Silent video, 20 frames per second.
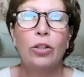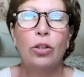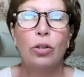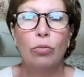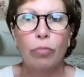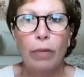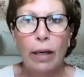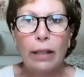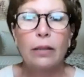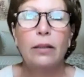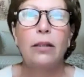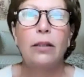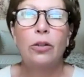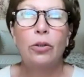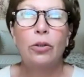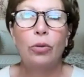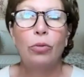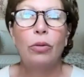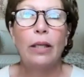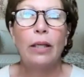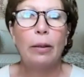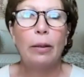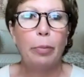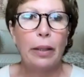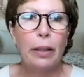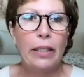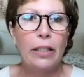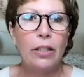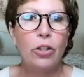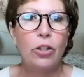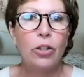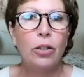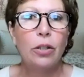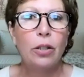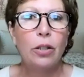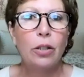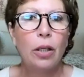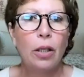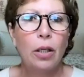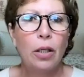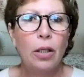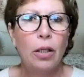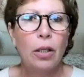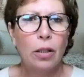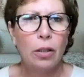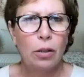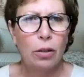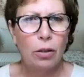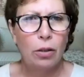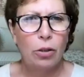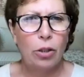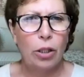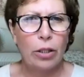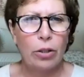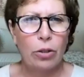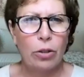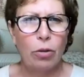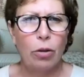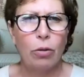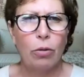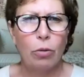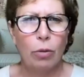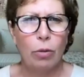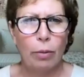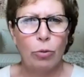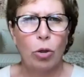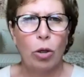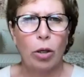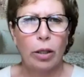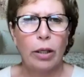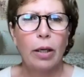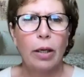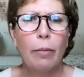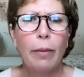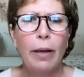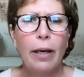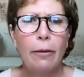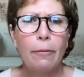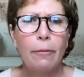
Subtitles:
directly to their pages. Jess, you know who I'm talking about?